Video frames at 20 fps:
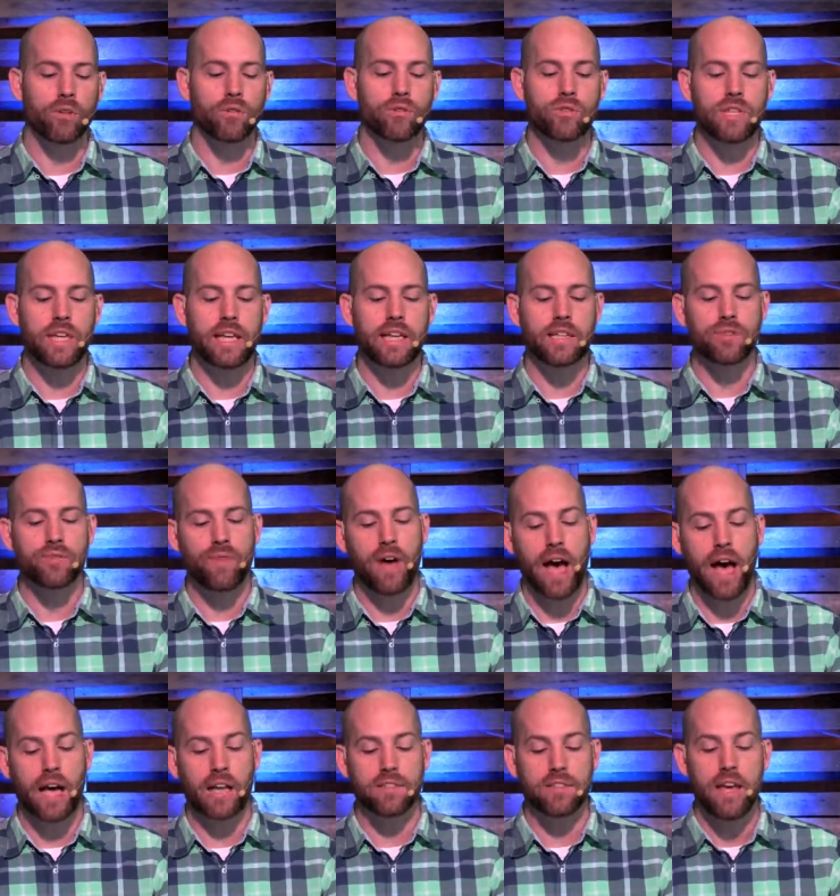who seeks
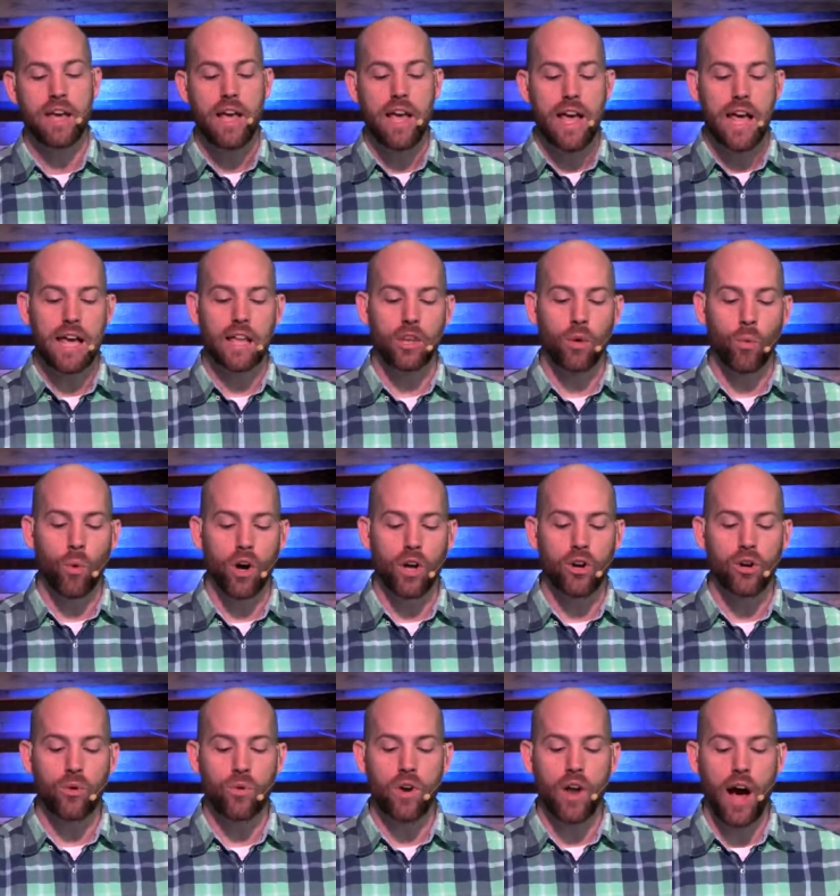finds, and the one
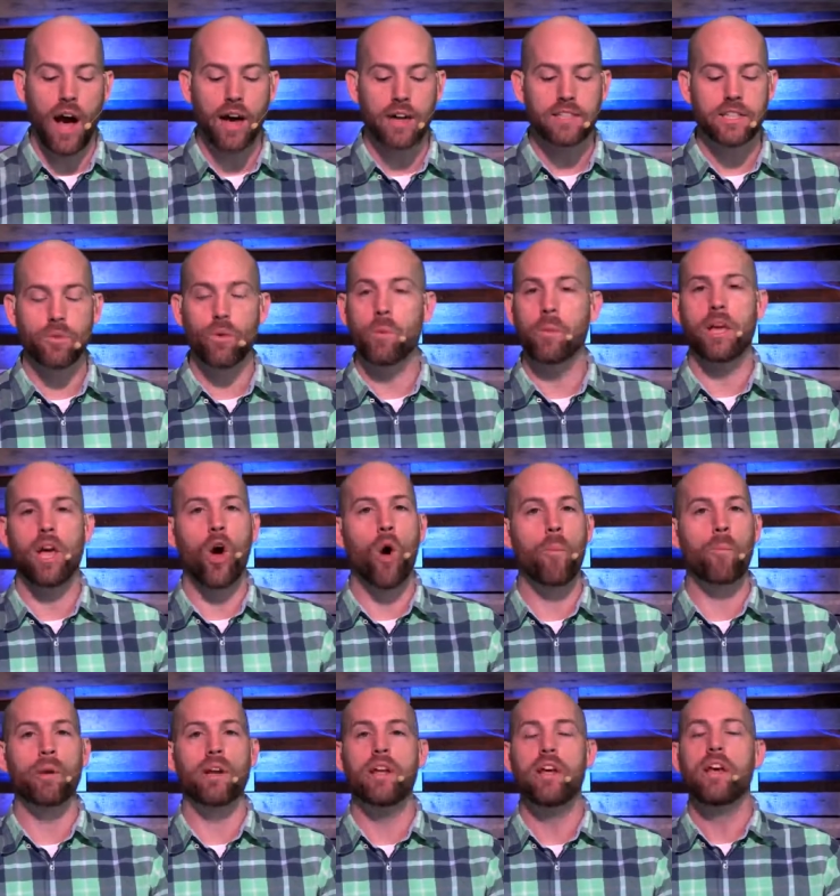who knocks it will be
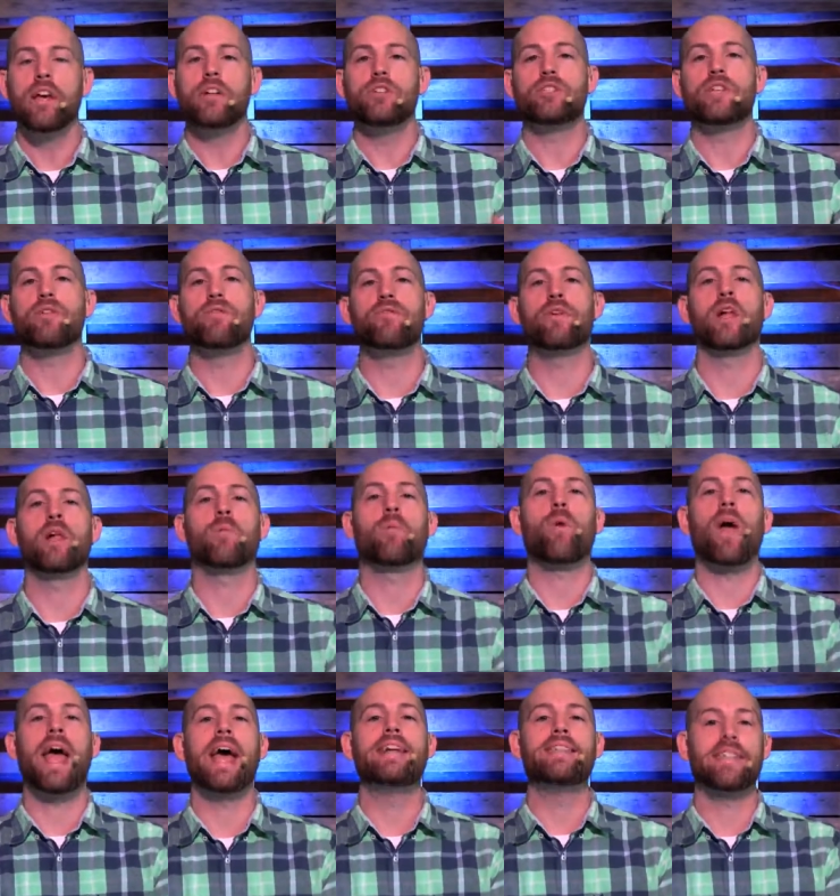open. You see, Philip
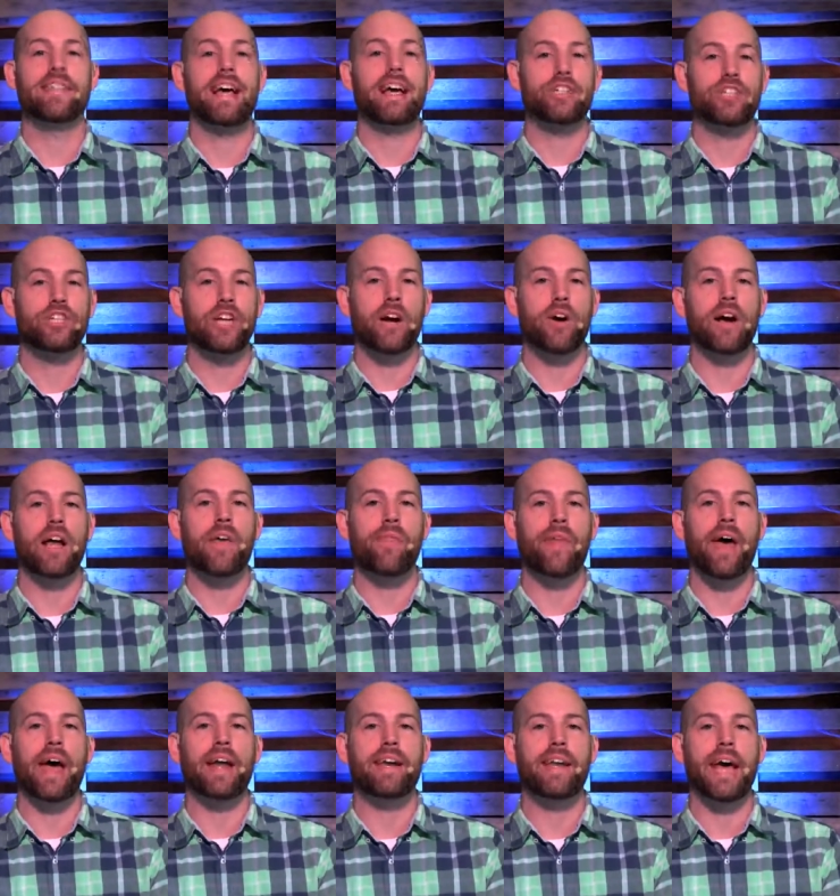ran to that chariot
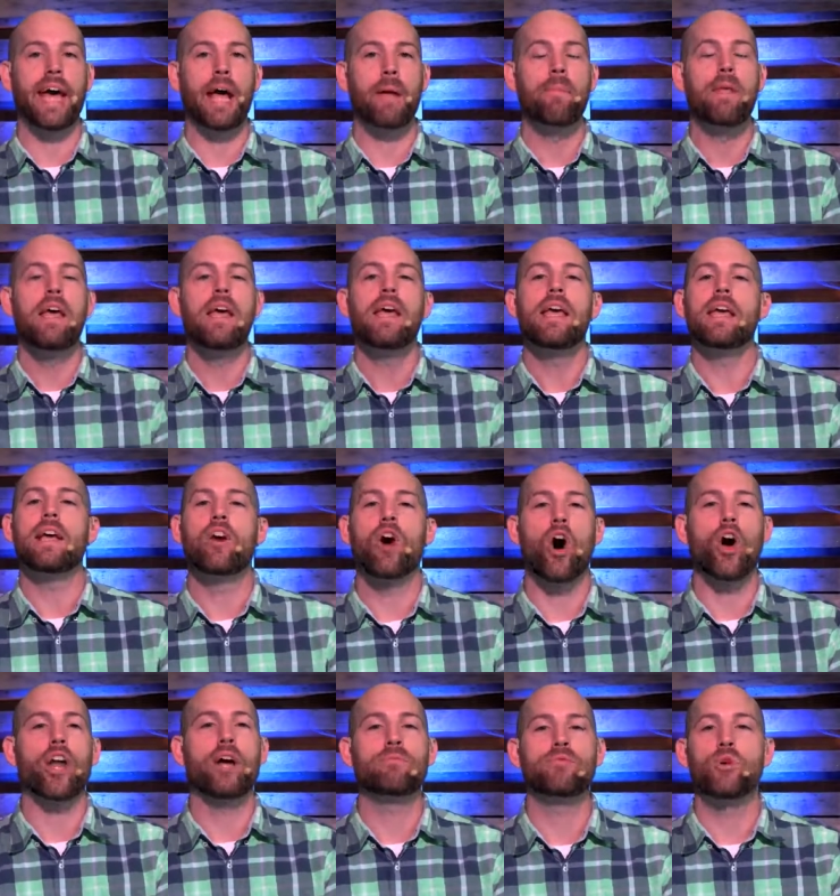that day. He
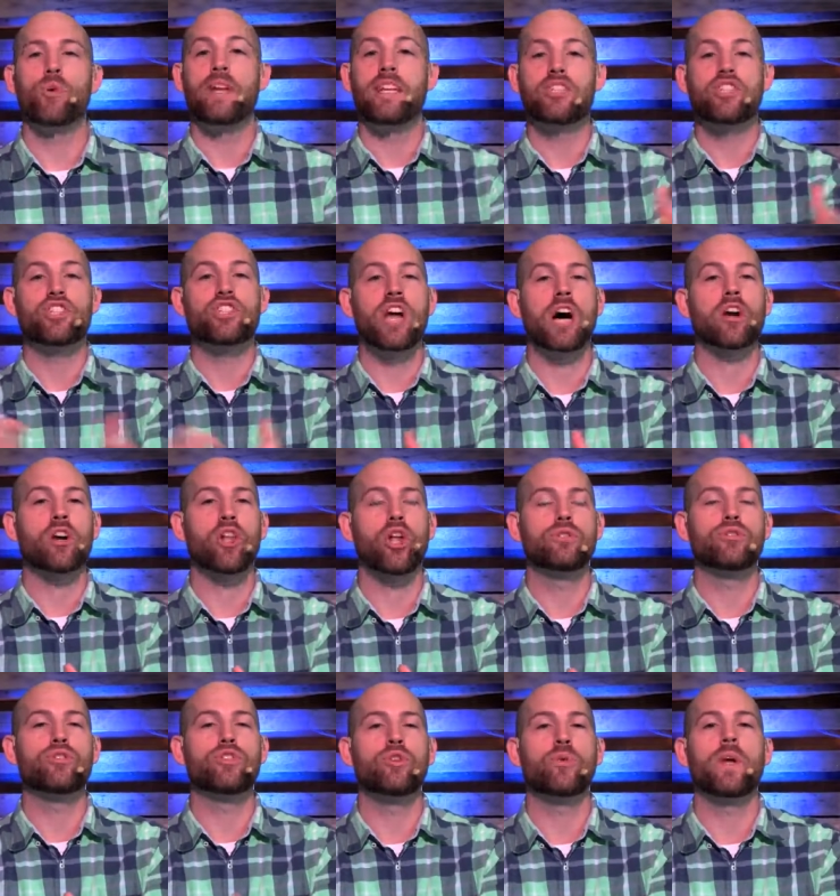caught up to it. He stuck
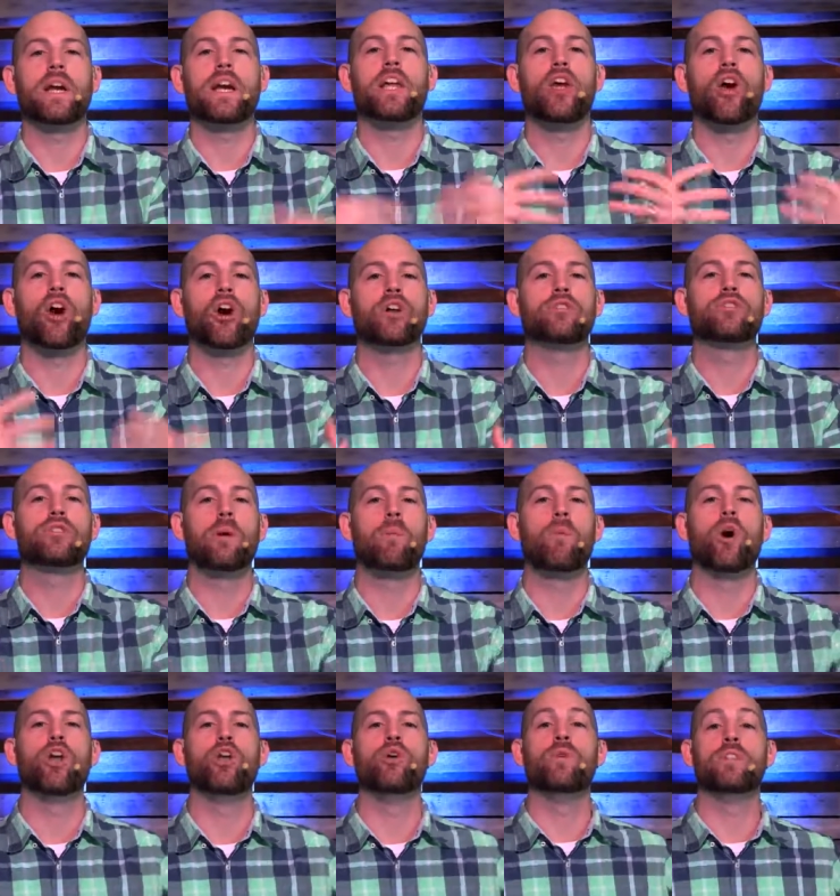close to it, and he heard
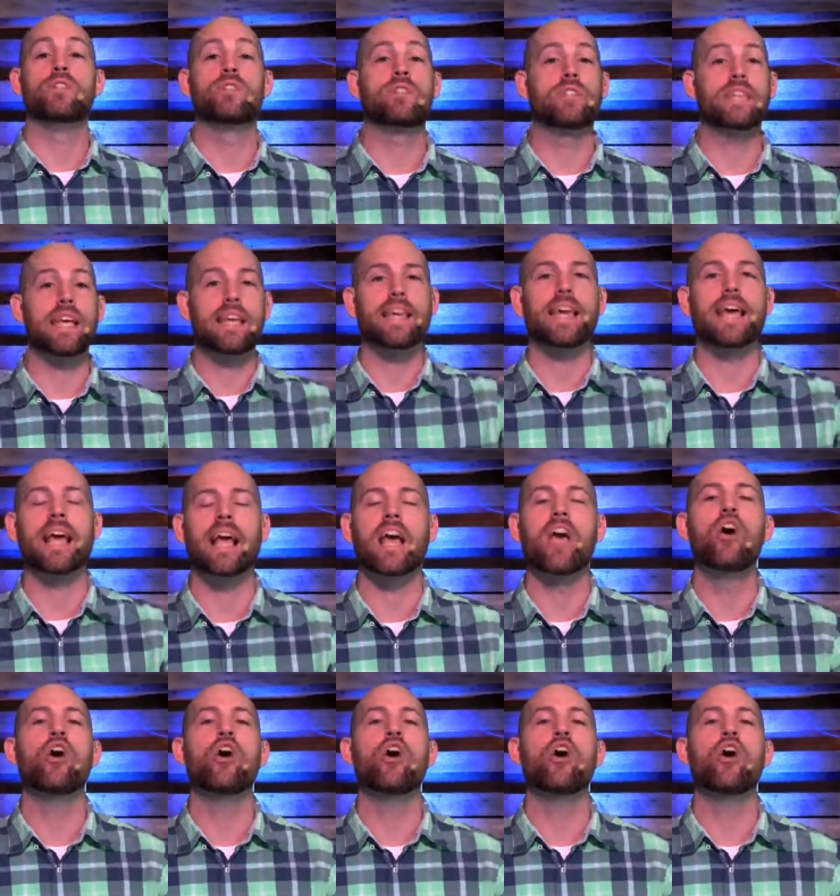someone who was seeking,